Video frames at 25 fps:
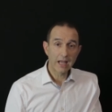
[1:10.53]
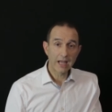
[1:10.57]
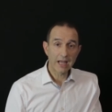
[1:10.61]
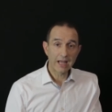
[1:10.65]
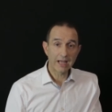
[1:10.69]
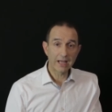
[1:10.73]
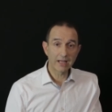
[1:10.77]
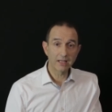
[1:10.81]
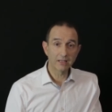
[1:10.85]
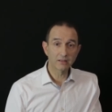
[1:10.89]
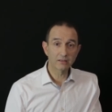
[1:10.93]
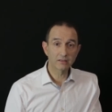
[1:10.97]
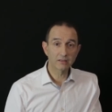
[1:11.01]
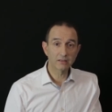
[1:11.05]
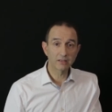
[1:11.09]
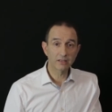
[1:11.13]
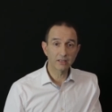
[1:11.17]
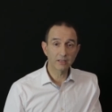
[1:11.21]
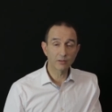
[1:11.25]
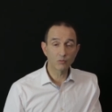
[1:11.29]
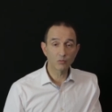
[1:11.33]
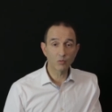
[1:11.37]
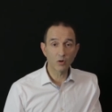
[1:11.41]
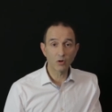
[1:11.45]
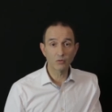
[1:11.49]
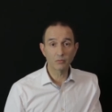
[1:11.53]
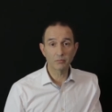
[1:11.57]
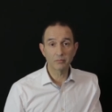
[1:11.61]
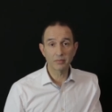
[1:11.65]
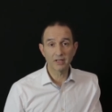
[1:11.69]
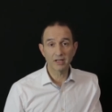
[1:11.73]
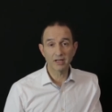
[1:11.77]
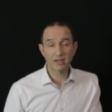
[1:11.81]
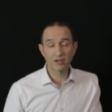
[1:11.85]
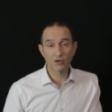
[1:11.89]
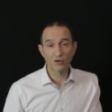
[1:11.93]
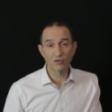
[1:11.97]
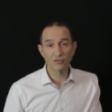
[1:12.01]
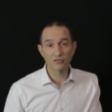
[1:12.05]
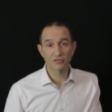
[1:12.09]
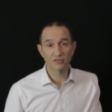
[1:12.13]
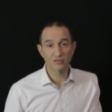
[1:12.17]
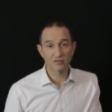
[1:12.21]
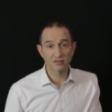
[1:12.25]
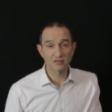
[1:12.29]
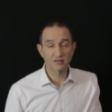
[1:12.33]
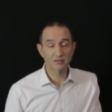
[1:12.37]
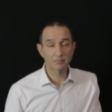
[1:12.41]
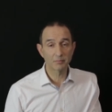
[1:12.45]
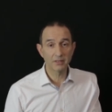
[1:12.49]
and it won't be at
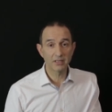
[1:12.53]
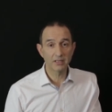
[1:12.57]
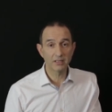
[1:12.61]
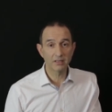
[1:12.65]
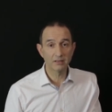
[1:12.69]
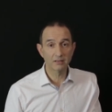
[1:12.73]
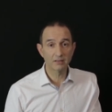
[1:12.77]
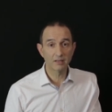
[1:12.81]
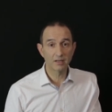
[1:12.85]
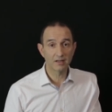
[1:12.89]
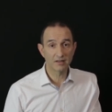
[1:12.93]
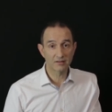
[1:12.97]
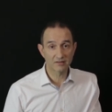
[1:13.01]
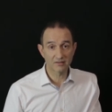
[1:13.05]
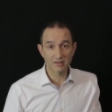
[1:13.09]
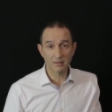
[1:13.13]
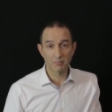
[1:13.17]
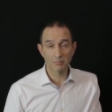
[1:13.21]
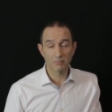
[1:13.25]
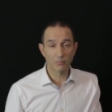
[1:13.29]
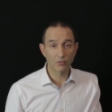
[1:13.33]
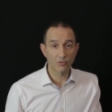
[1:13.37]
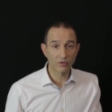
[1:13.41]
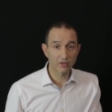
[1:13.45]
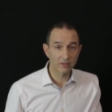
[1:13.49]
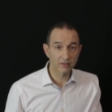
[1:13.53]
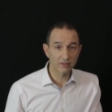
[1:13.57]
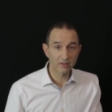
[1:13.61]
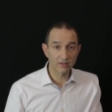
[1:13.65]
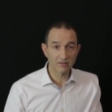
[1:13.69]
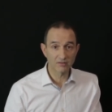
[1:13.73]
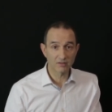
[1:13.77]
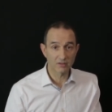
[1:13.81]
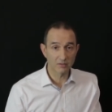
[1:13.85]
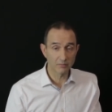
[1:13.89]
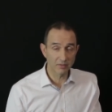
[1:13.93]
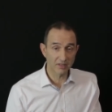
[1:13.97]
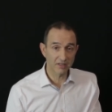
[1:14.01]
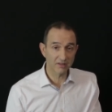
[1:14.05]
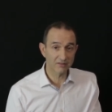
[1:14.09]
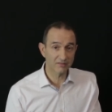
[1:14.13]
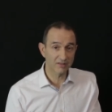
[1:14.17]
constant speed. At some point there's going to be